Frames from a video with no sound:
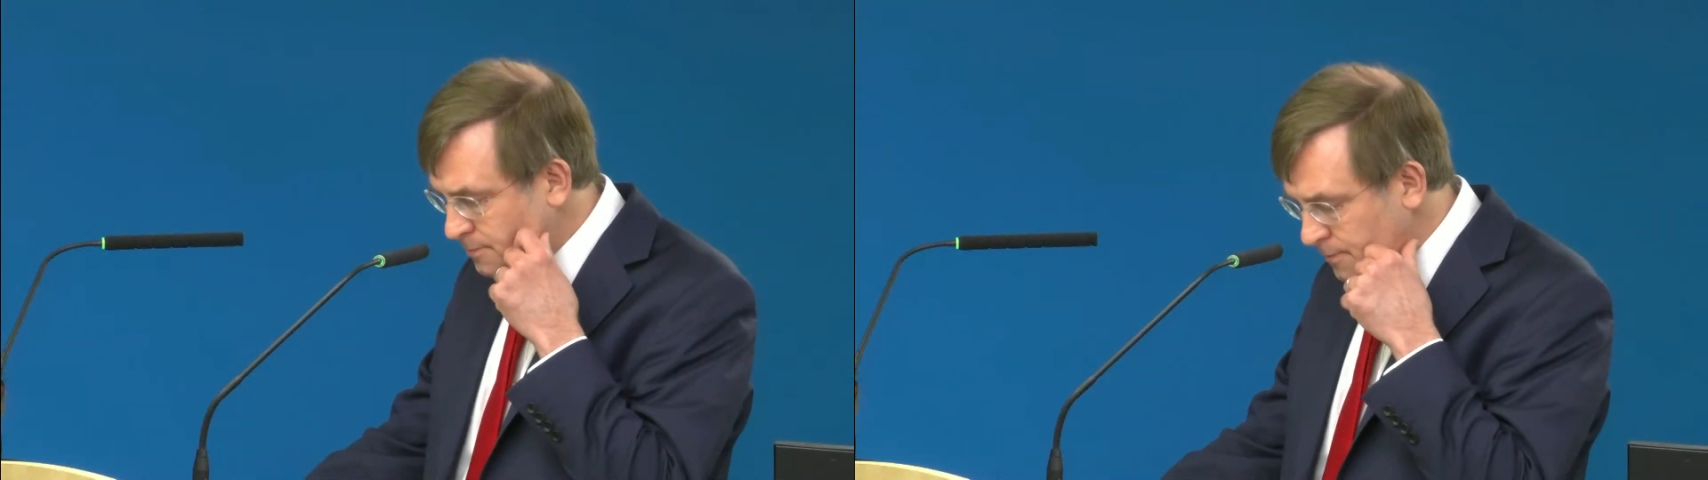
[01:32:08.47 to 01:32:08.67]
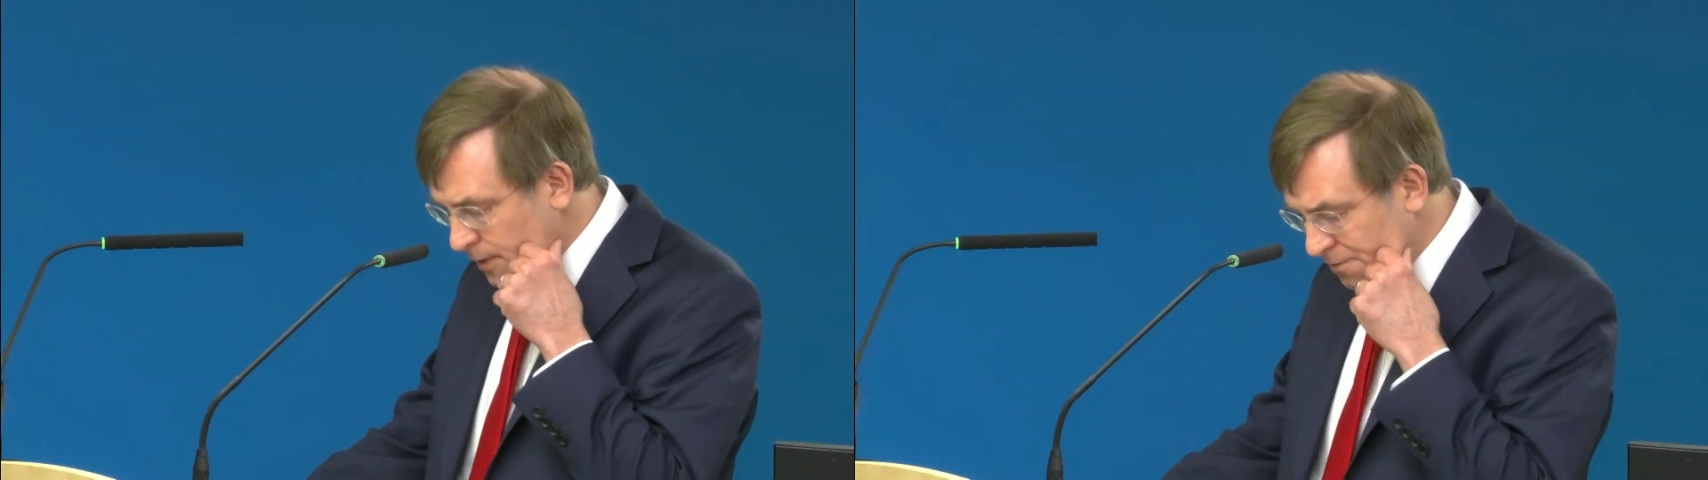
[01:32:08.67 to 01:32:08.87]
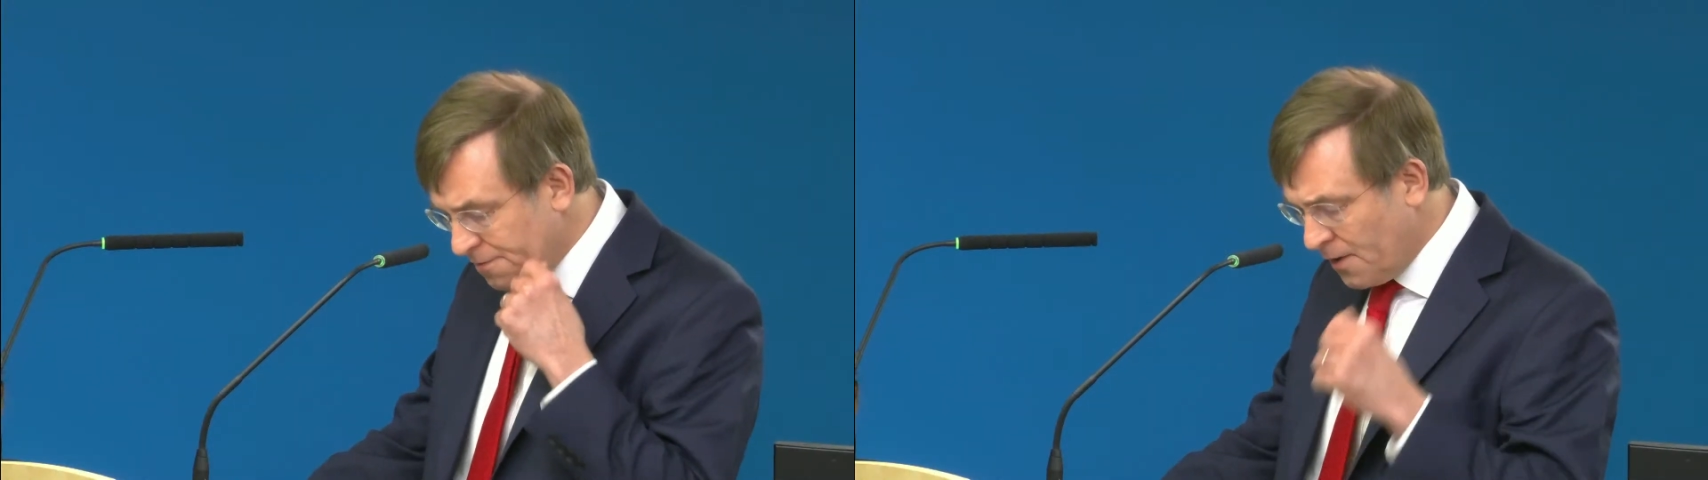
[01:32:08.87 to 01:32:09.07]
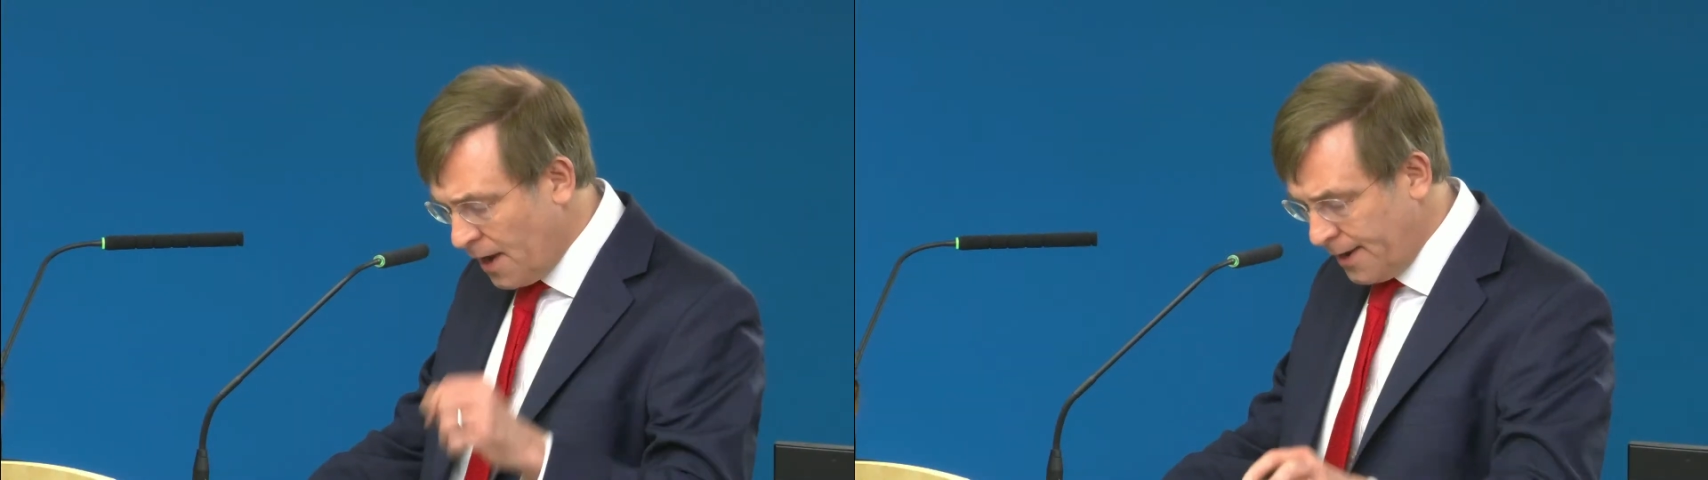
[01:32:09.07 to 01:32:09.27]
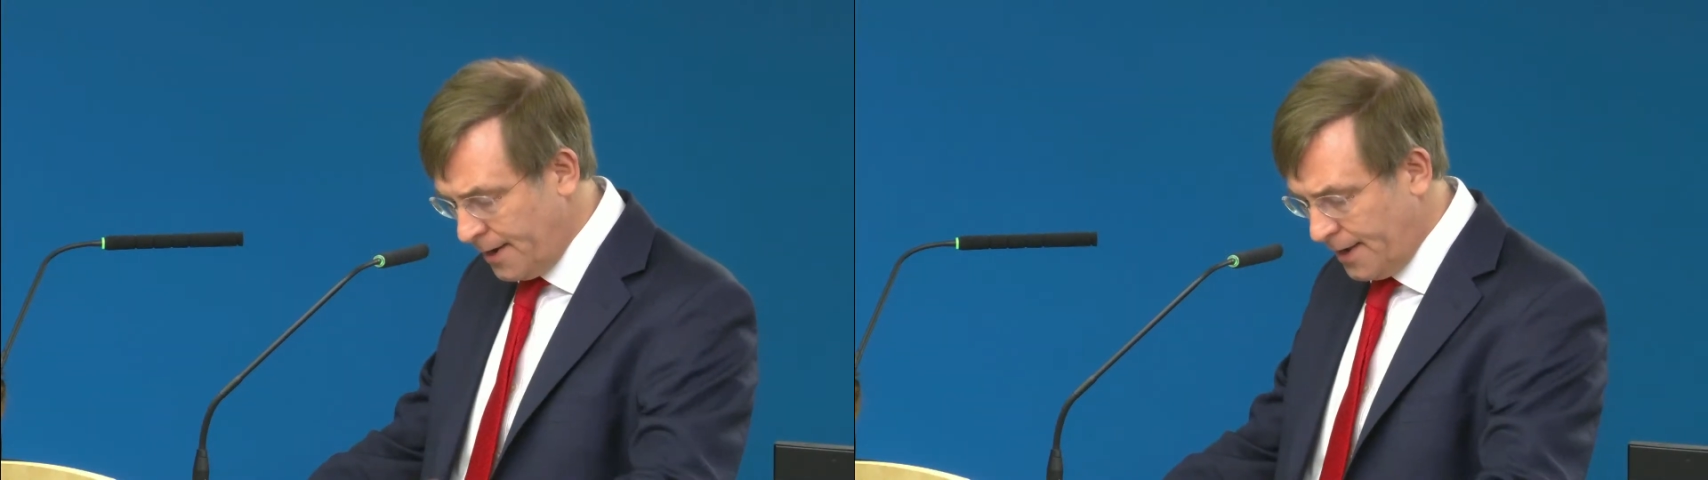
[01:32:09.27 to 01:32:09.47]
and
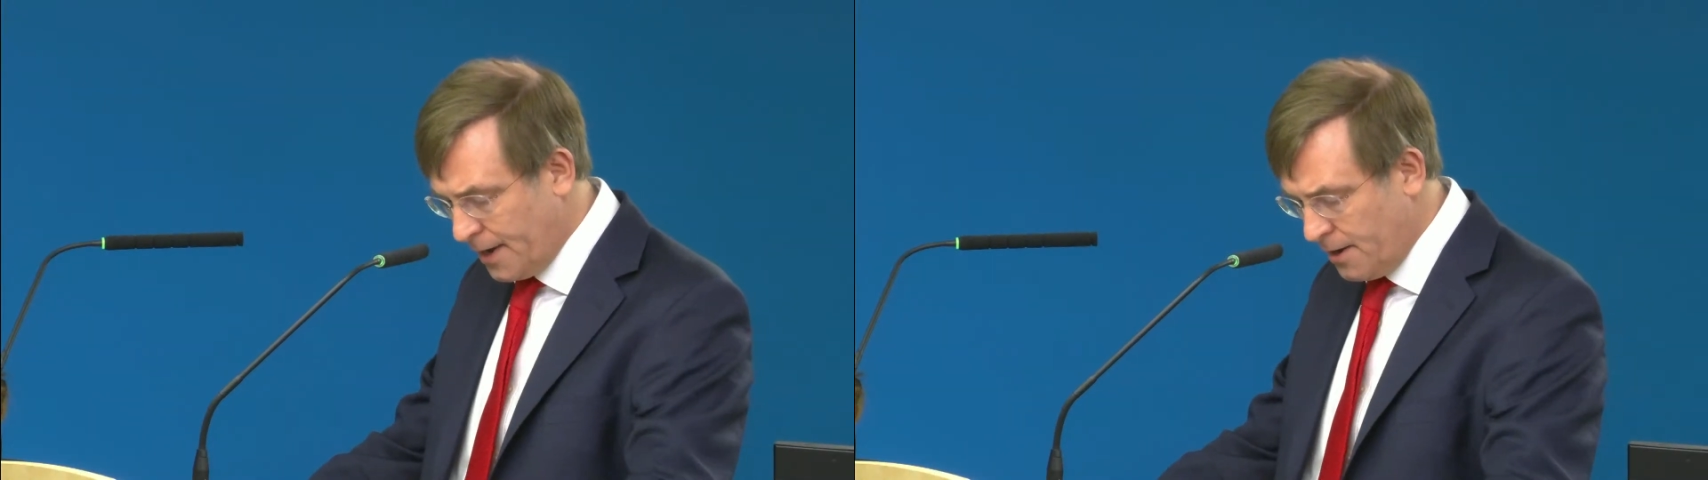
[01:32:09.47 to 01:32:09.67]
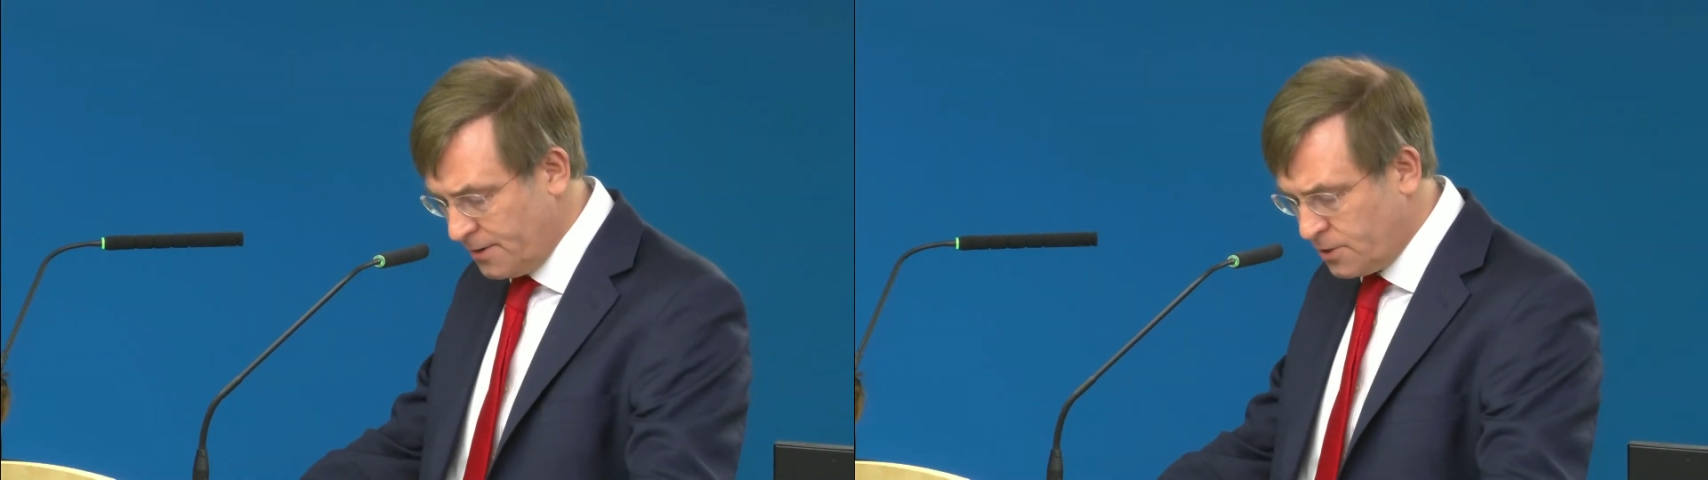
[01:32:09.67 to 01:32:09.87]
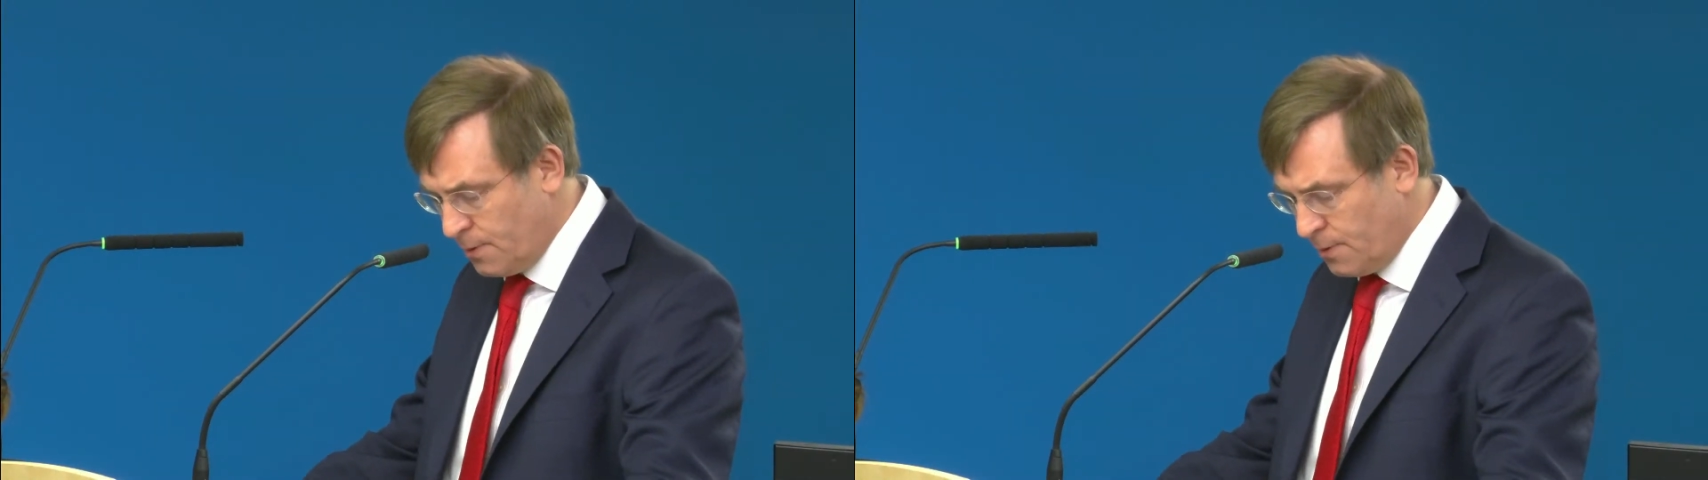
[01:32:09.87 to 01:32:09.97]
finally go to